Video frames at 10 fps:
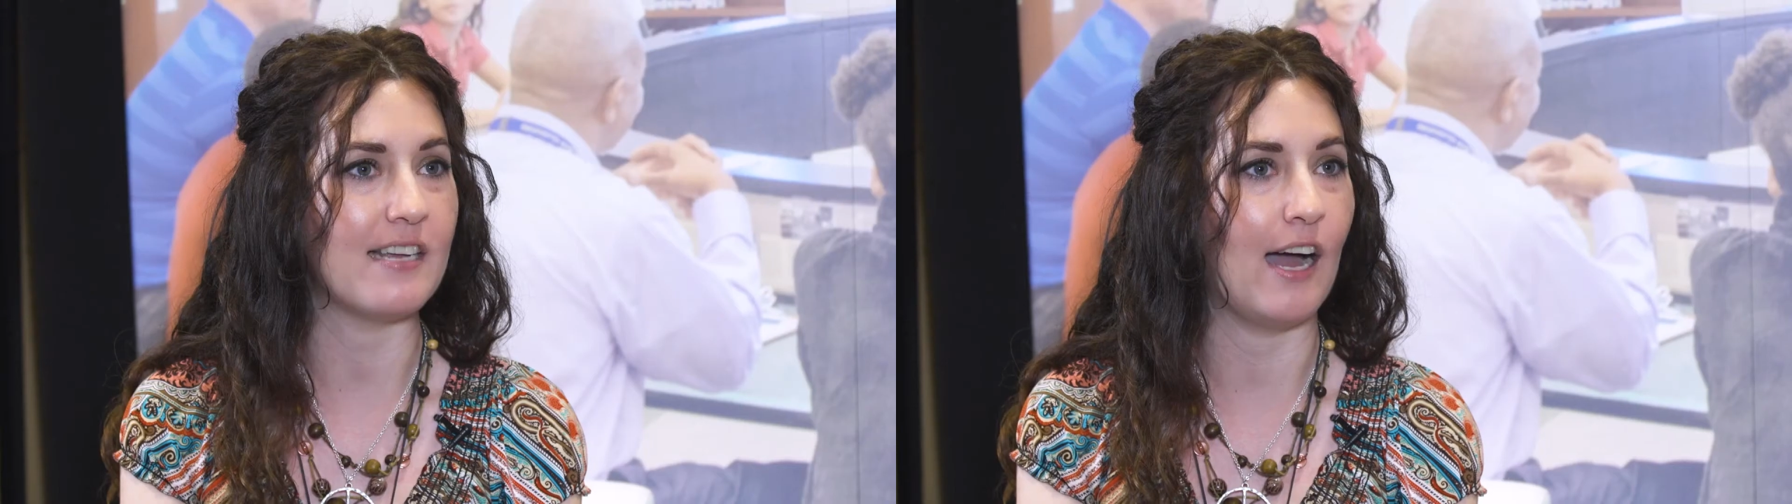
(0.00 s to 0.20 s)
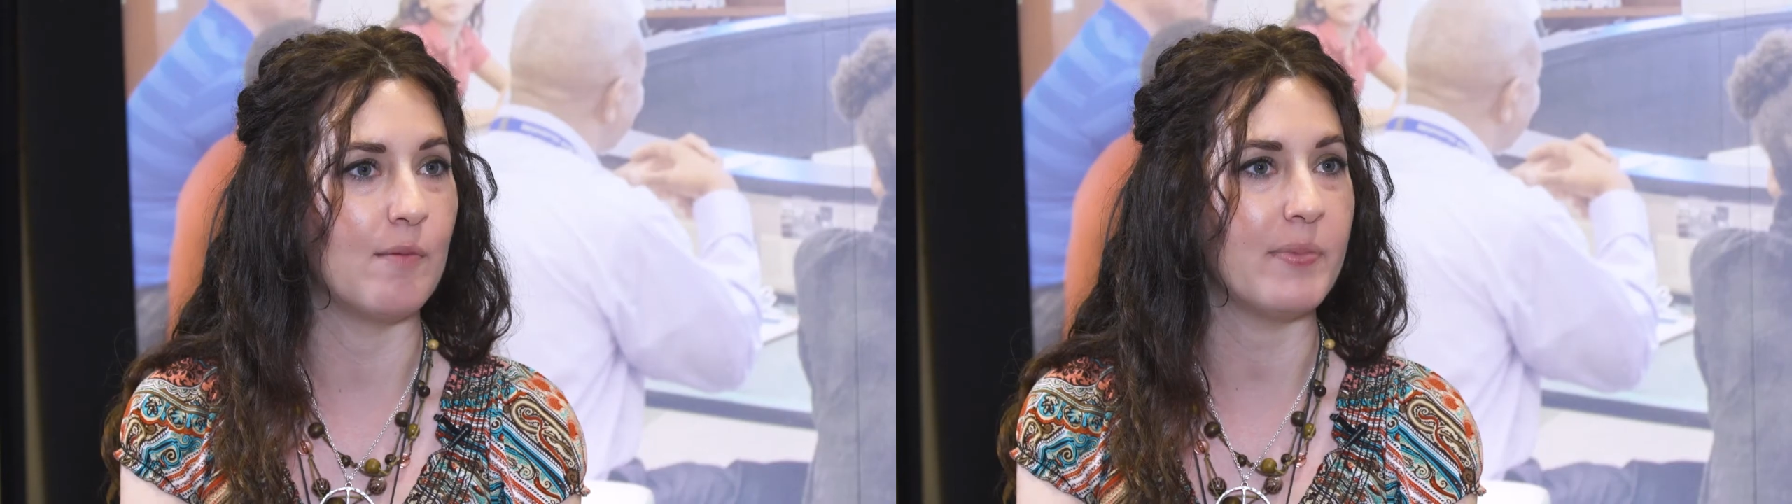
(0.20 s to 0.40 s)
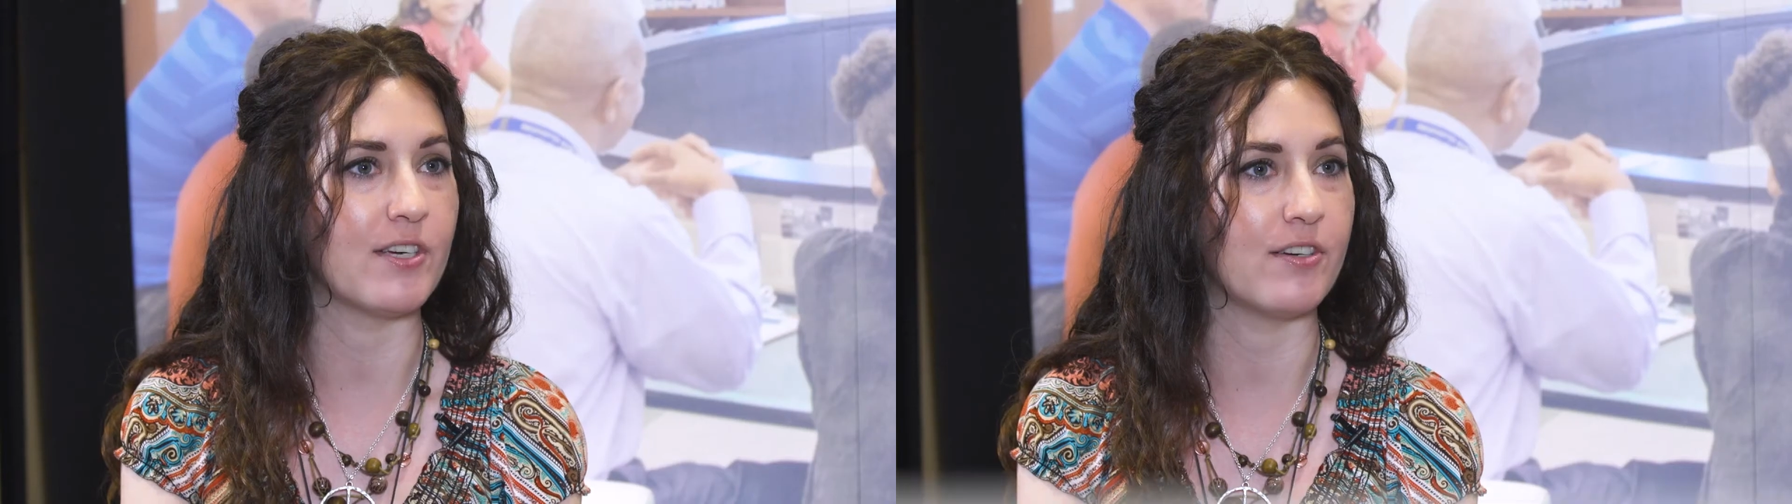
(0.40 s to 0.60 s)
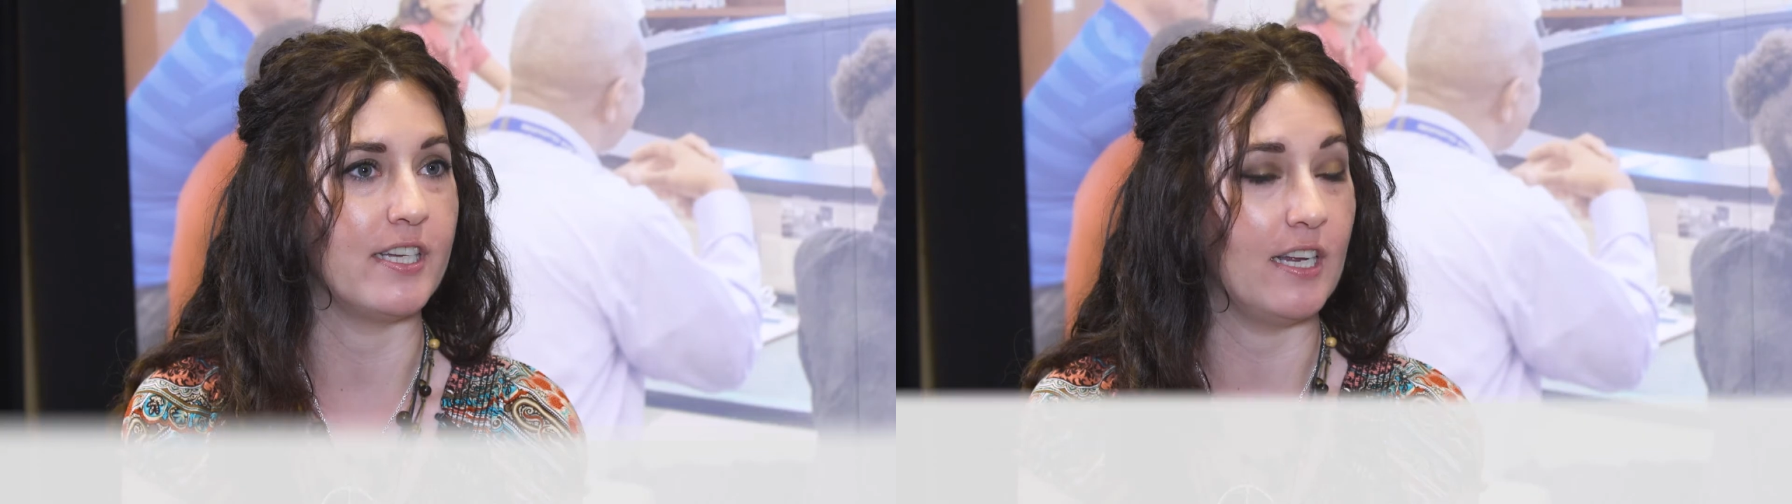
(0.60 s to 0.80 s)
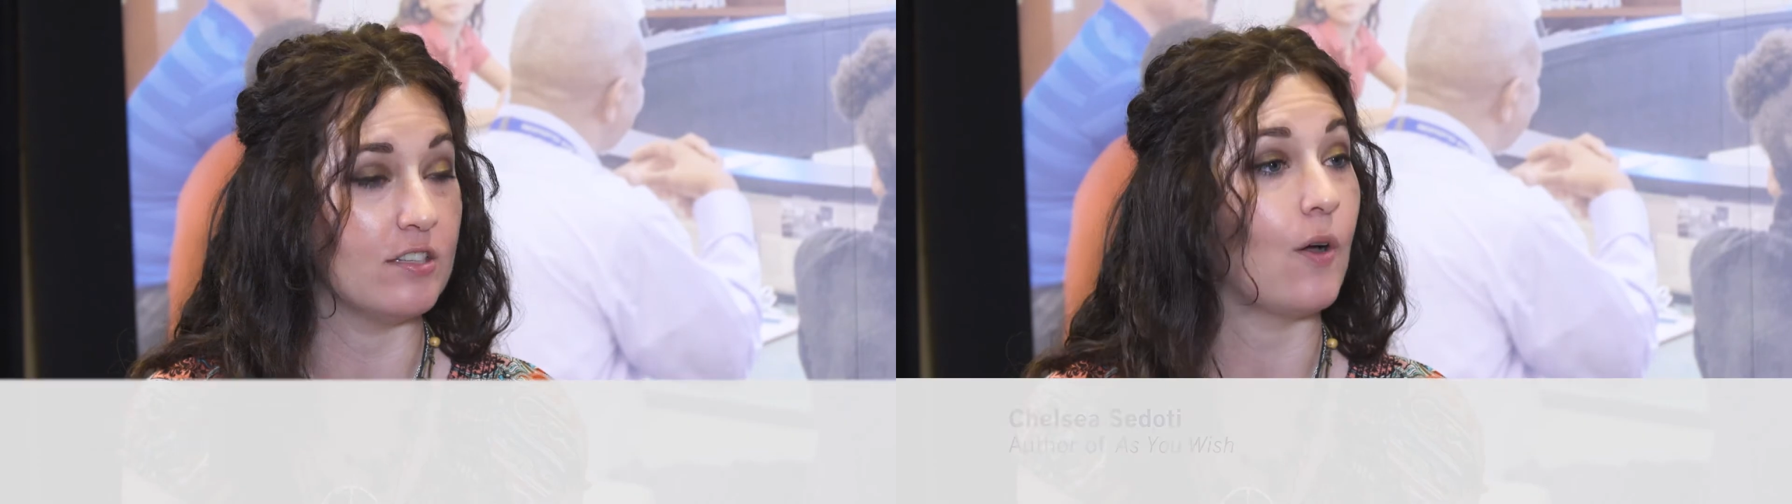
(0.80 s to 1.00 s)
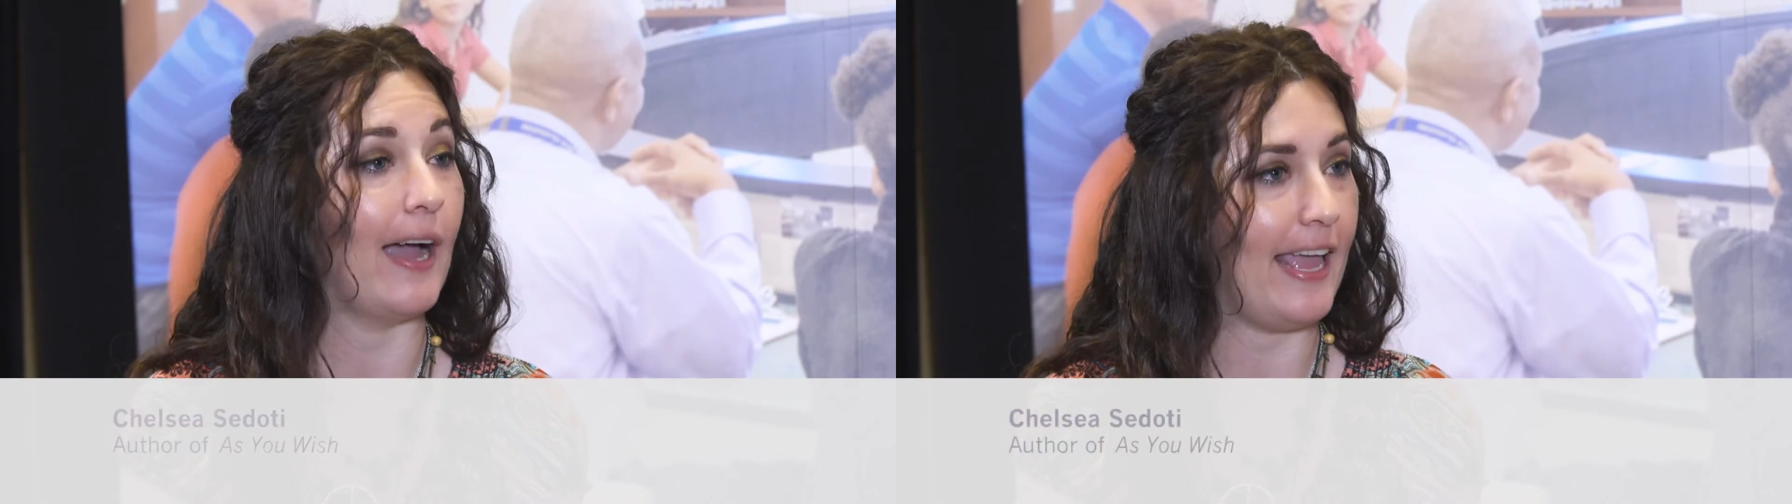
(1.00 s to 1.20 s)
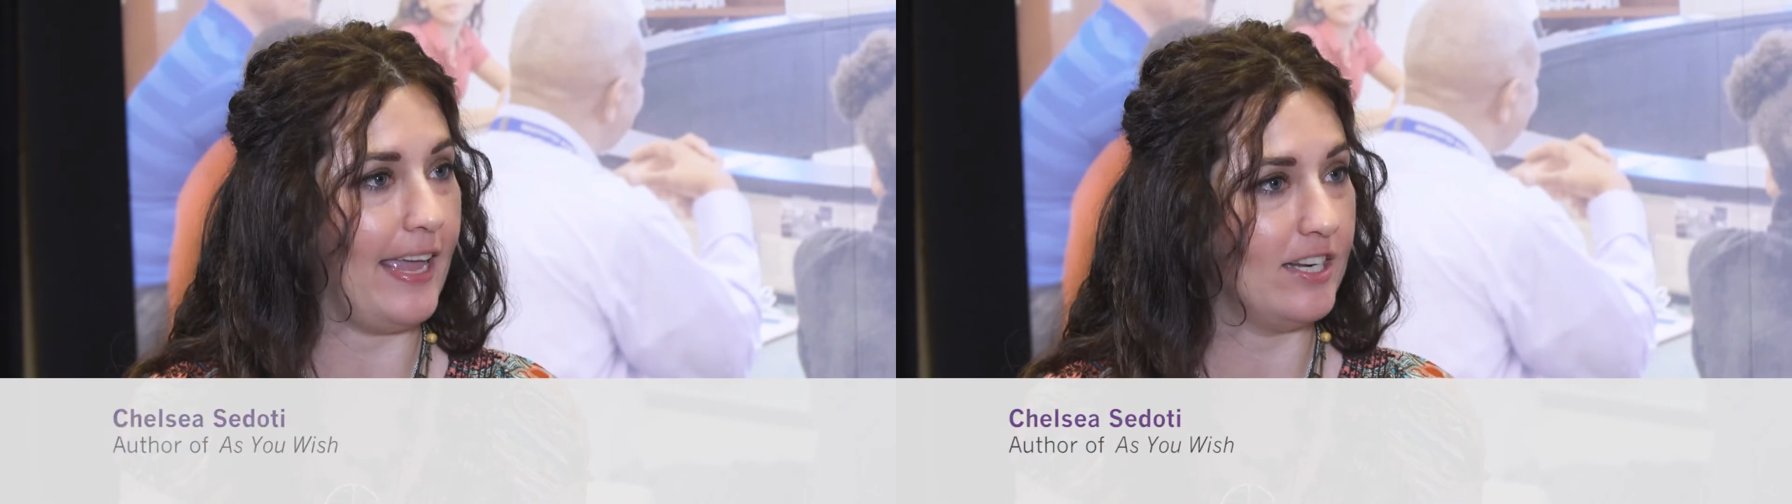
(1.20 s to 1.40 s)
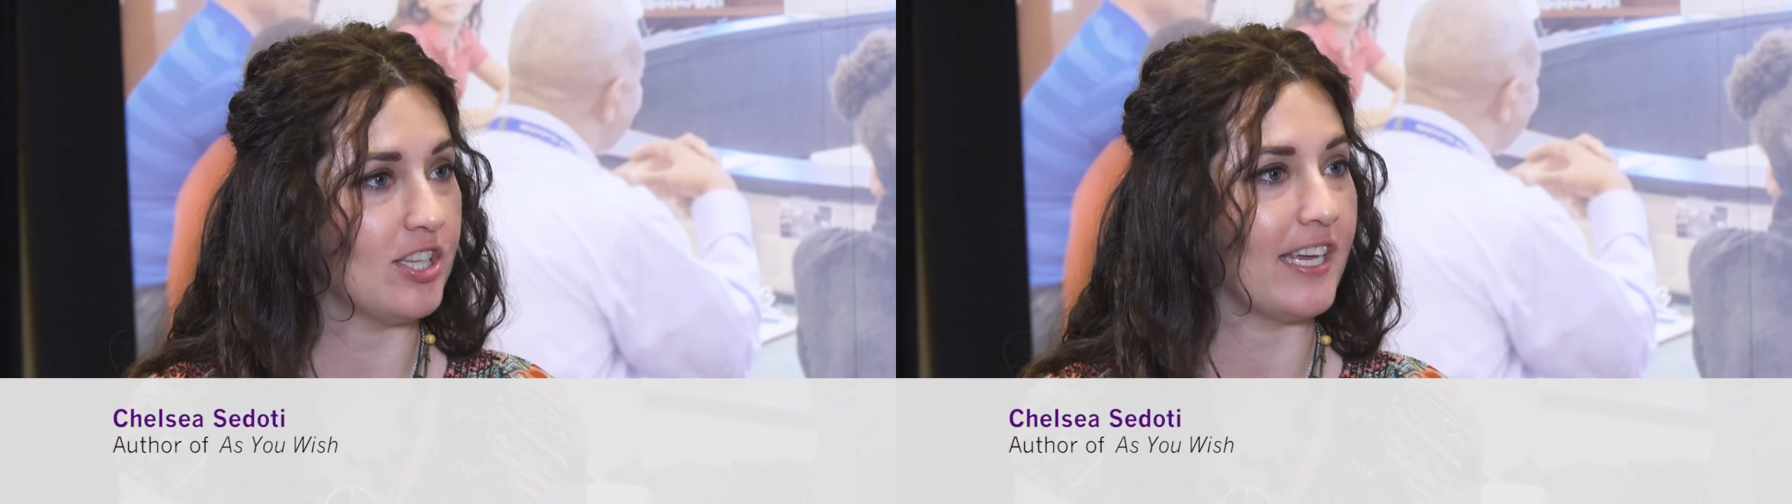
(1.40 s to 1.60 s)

time period, and so I aged